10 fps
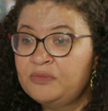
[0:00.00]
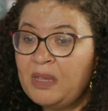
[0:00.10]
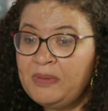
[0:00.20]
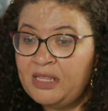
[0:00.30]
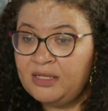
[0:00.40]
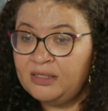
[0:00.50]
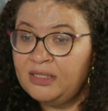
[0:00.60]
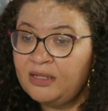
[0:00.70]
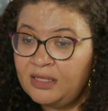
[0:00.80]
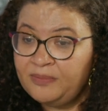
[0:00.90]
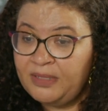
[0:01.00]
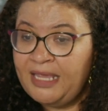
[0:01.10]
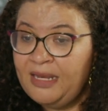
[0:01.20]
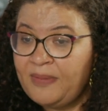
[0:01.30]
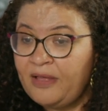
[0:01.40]
maybe they'll
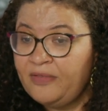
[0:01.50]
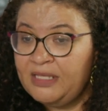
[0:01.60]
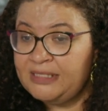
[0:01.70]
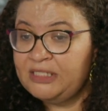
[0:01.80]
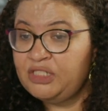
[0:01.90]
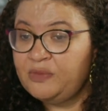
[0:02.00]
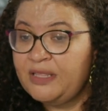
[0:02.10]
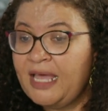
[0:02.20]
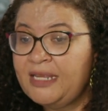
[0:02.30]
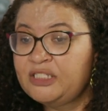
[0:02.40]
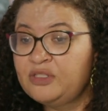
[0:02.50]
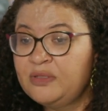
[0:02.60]
complain about this issue or that issue,